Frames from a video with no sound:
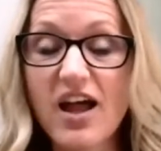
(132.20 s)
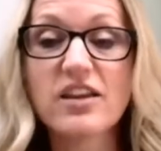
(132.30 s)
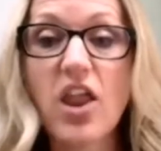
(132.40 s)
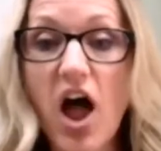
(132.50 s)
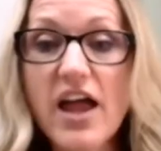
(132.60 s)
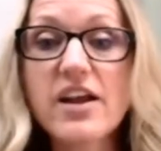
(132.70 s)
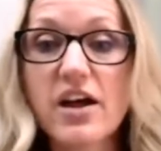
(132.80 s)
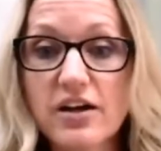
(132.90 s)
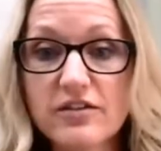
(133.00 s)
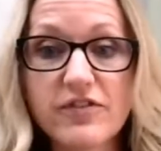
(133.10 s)
a lot
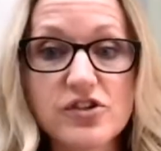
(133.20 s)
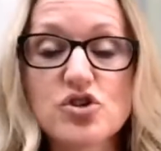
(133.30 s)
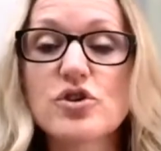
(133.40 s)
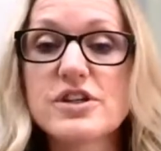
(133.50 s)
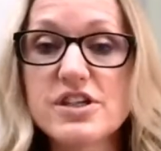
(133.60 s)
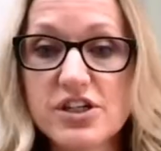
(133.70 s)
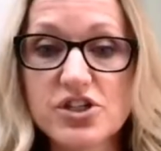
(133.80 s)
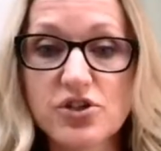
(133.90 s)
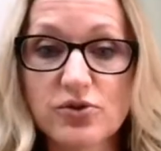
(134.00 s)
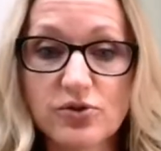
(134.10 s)
of
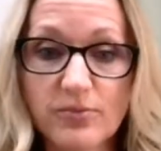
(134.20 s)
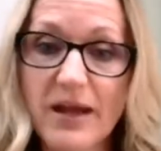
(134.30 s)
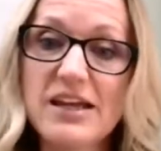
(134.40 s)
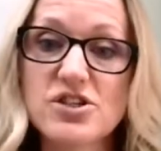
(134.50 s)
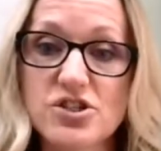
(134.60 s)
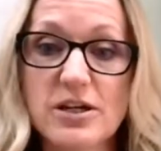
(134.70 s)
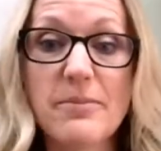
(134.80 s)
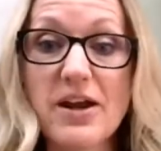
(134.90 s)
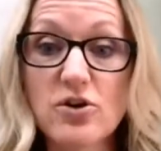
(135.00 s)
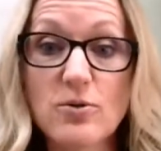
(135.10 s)
traditional mainstream
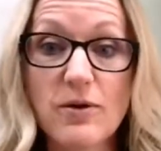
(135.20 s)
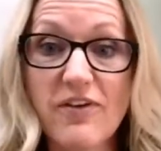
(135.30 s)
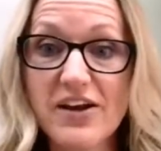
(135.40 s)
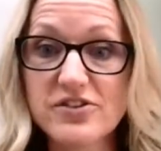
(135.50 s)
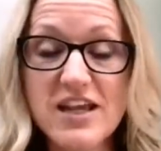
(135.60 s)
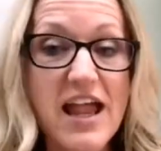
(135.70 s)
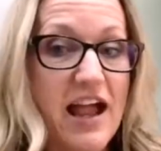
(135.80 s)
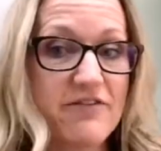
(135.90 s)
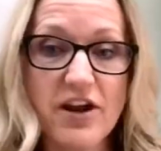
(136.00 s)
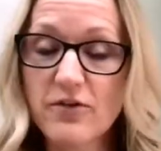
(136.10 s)
medical providers
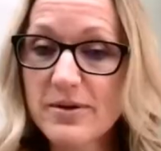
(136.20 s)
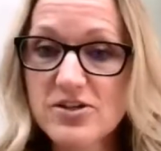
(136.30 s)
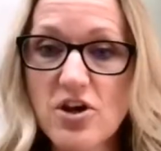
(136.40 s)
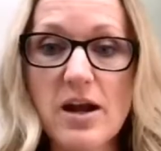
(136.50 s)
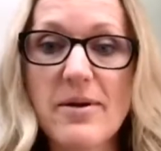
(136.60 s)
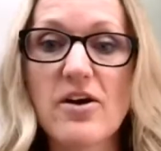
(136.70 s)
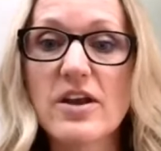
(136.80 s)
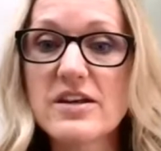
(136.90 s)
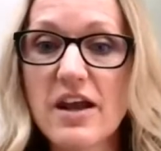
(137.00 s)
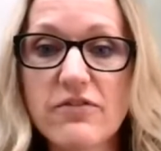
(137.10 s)
have never been taught
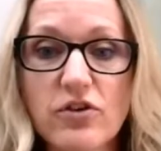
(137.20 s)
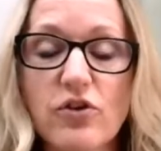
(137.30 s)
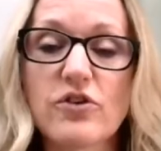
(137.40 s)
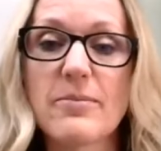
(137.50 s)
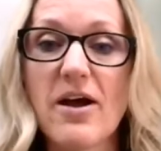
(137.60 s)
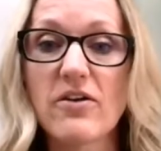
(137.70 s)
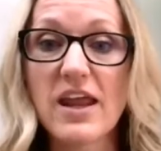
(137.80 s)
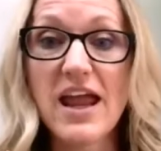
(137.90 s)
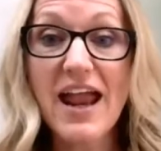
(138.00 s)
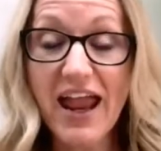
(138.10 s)
about, never learned about,
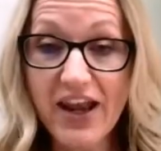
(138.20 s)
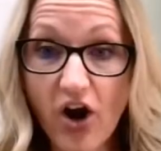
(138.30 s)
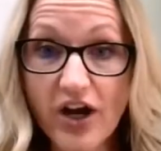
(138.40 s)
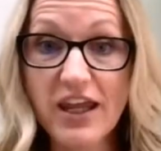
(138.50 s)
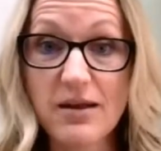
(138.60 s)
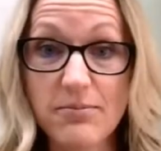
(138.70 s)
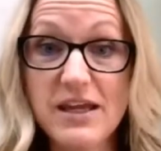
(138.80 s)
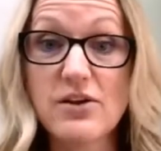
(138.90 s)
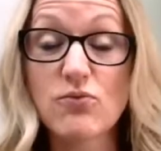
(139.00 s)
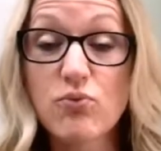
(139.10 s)
and it can
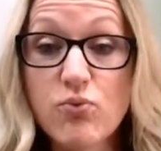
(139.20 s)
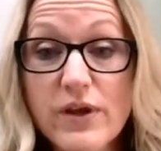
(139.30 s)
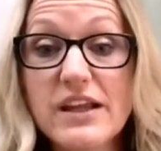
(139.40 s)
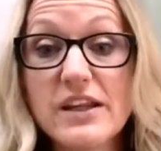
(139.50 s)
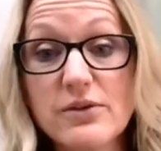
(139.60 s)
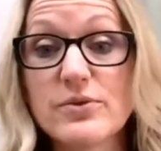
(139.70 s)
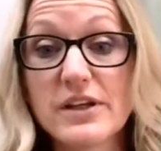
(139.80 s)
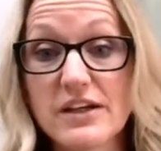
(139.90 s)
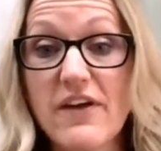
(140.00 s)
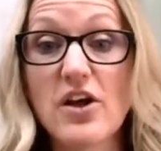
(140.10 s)
be really,
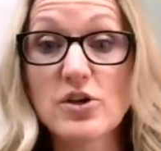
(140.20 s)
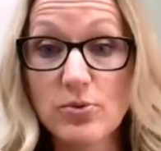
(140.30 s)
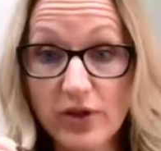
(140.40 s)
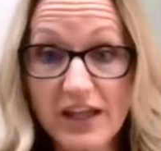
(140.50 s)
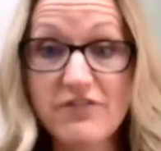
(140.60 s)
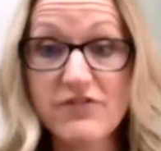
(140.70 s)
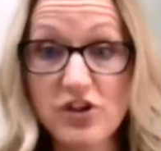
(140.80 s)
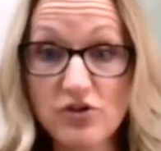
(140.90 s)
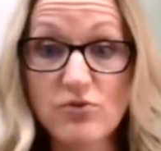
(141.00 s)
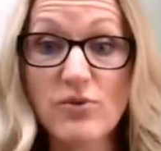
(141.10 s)
really valuable if
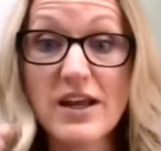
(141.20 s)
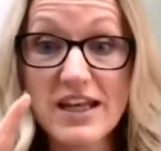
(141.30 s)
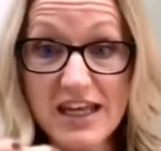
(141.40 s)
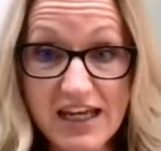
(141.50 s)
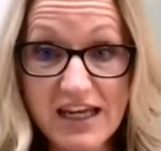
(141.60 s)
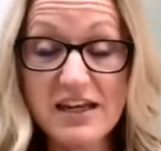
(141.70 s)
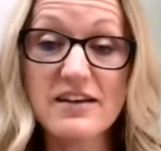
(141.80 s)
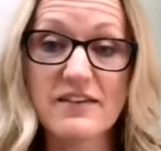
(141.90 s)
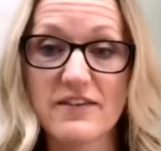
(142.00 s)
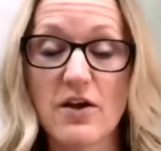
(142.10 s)
you need
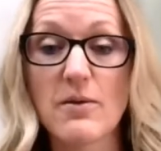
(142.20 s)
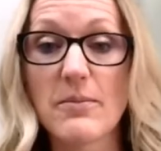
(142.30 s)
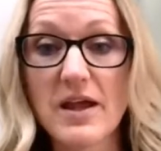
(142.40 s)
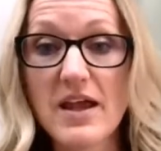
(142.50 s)
some